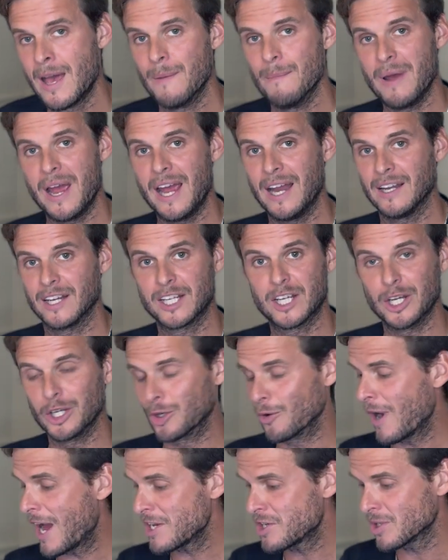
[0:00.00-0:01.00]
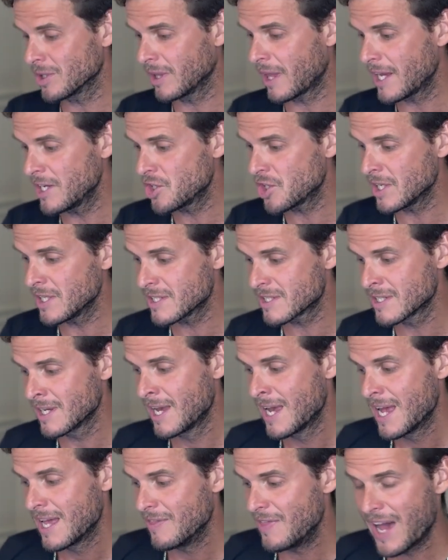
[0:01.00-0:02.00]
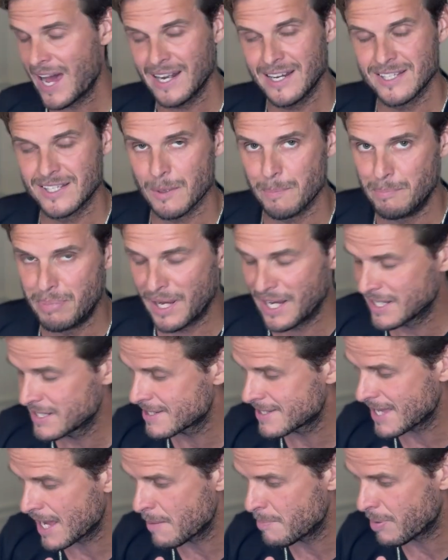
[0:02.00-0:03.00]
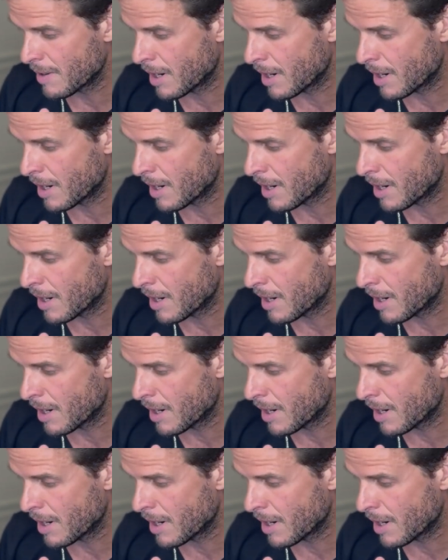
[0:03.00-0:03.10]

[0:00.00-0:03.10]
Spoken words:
Man, congratulations. That is a big step